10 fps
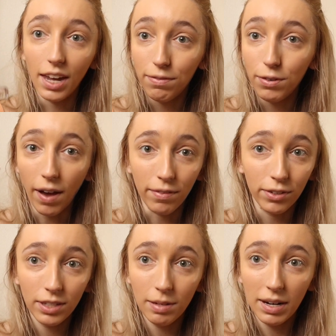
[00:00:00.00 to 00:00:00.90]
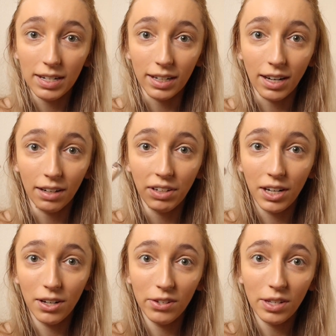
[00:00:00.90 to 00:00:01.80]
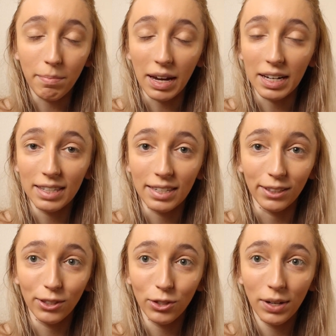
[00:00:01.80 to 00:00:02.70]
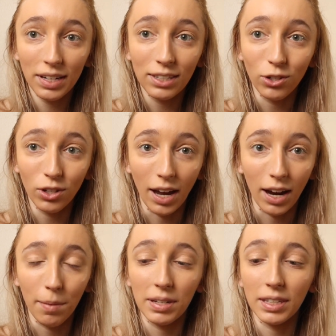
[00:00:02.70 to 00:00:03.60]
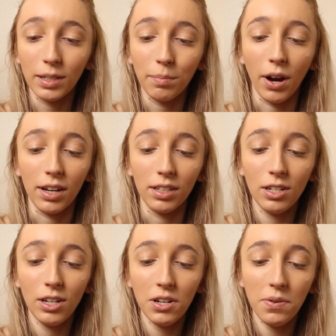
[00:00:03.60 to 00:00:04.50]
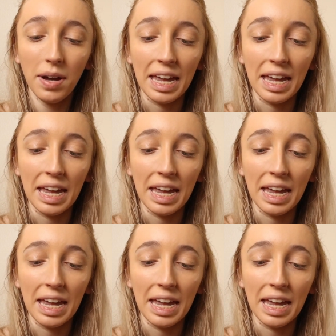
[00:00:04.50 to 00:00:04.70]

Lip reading: If you've ever seen my TikTok videos, my concealer choice should not come as a surprise to you.